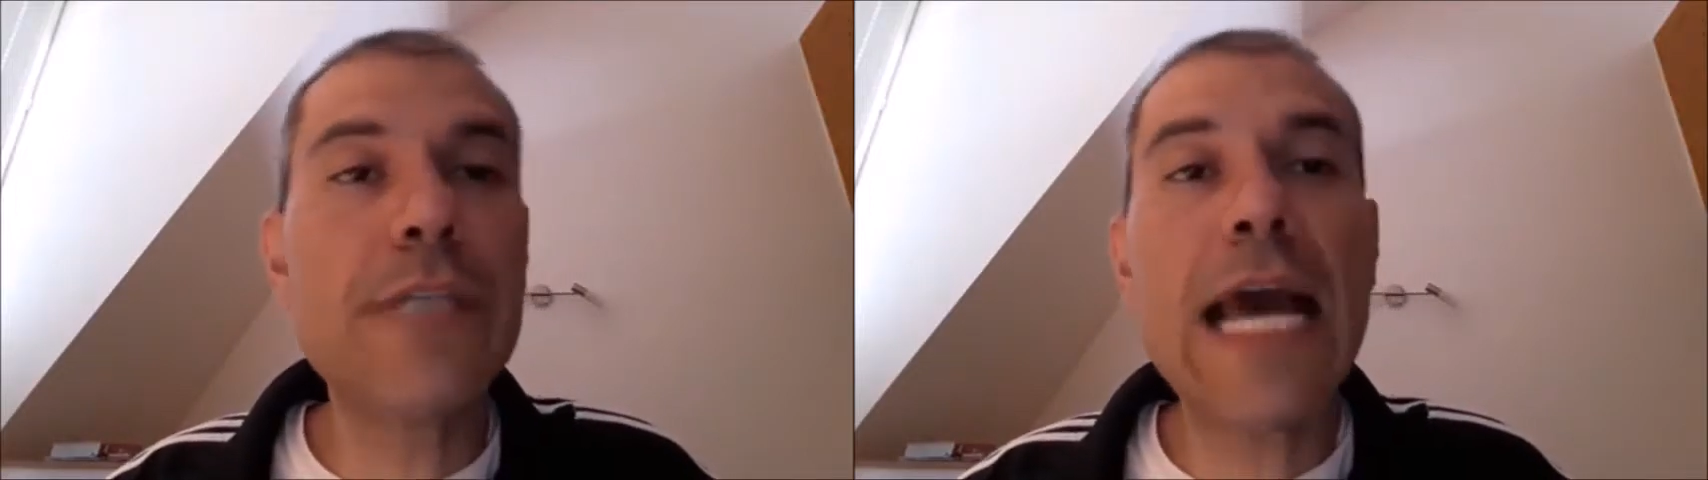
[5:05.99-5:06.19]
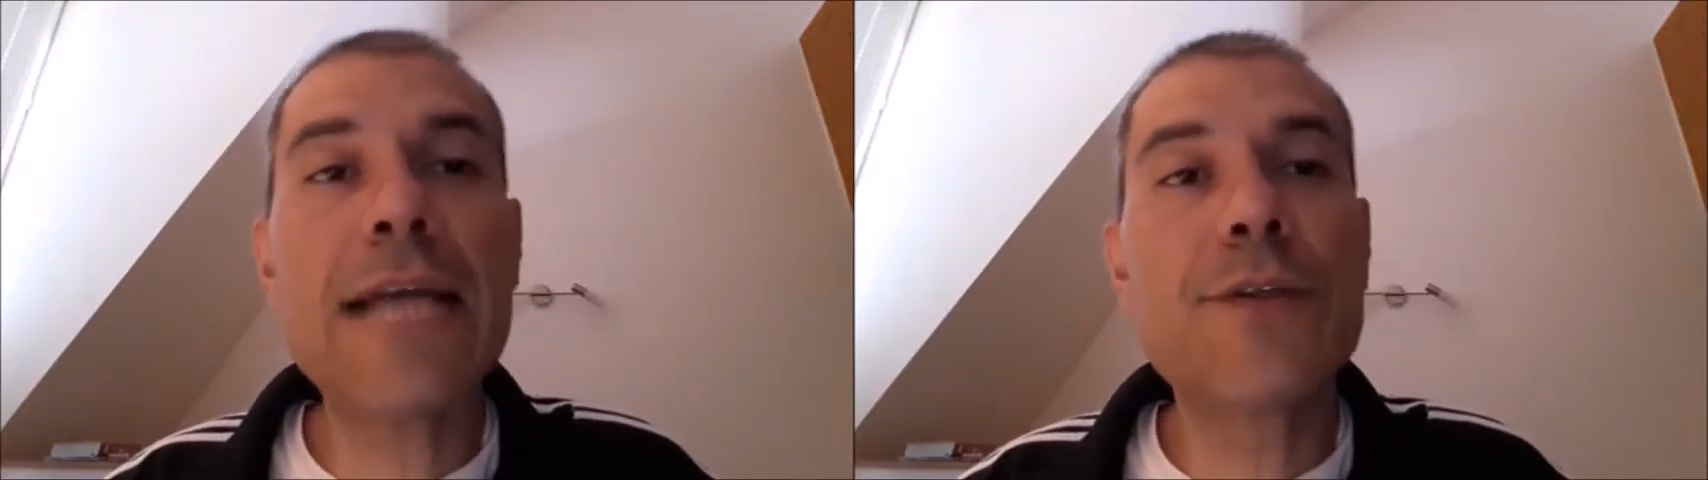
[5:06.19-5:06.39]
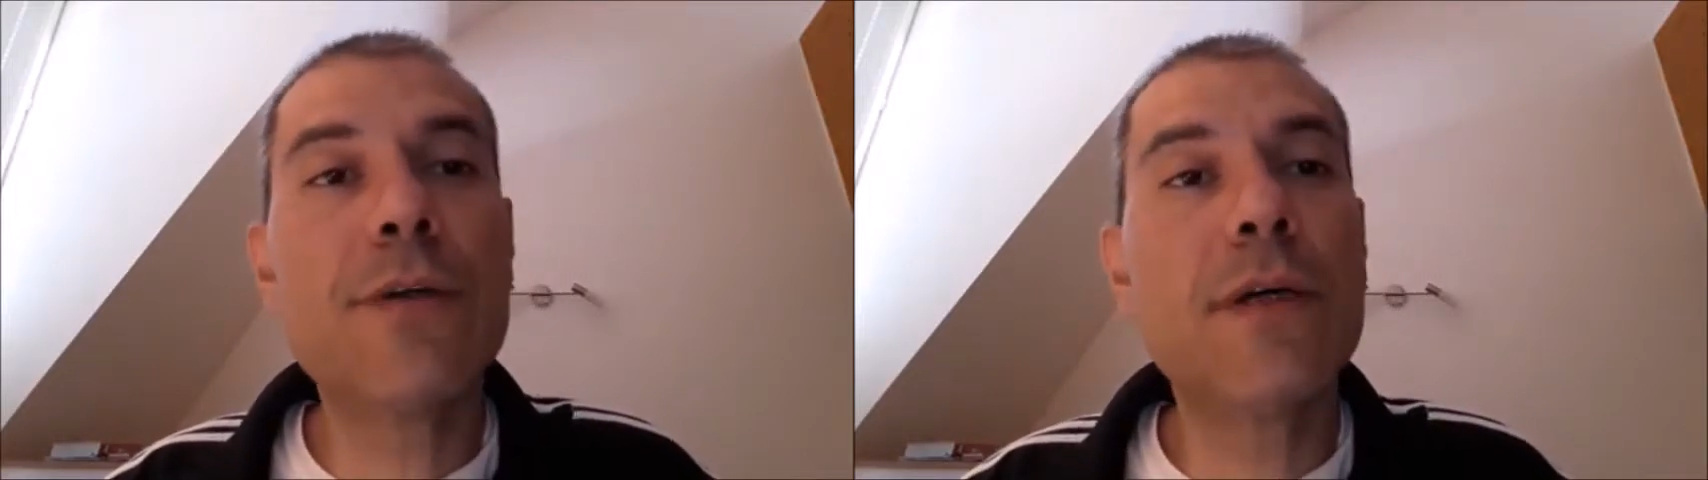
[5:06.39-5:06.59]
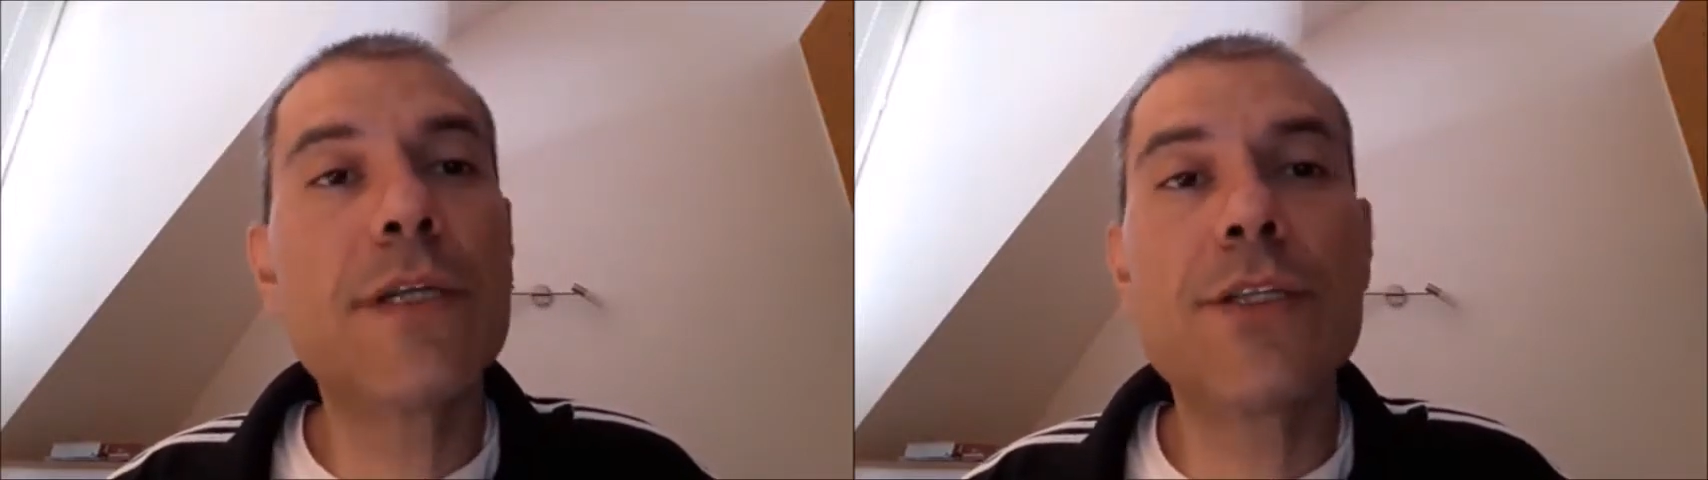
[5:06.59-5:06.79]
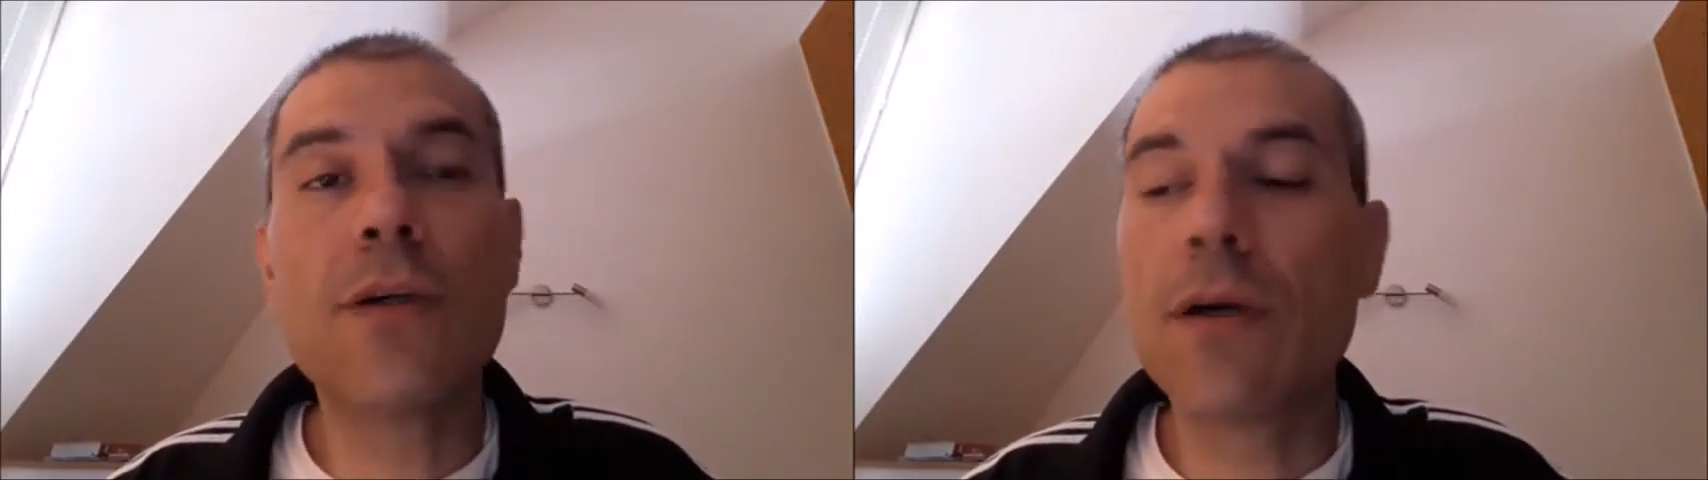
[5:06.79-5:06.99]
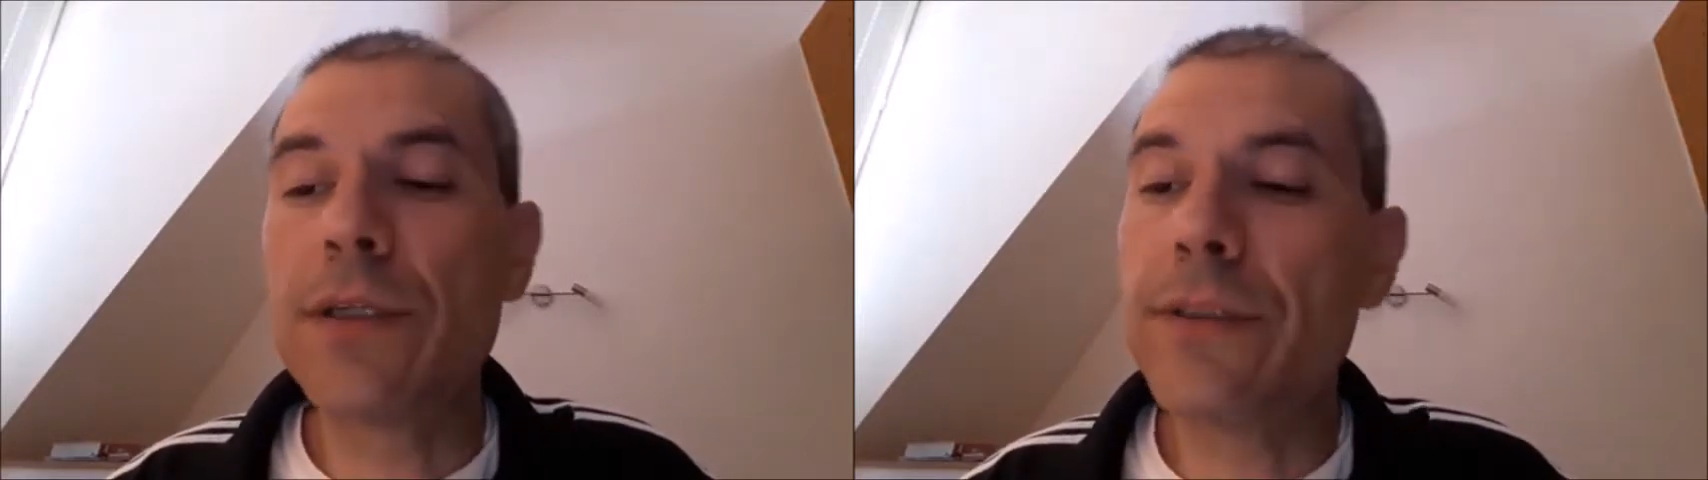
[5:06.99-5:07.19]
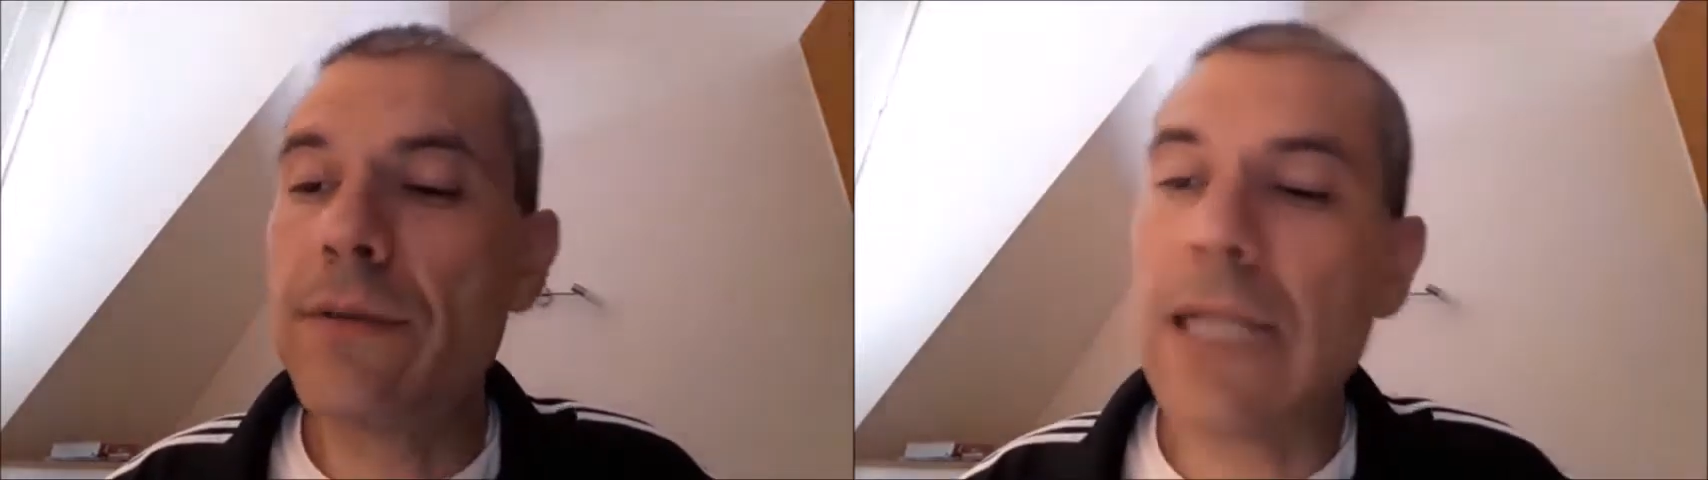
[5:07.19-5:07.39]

networks or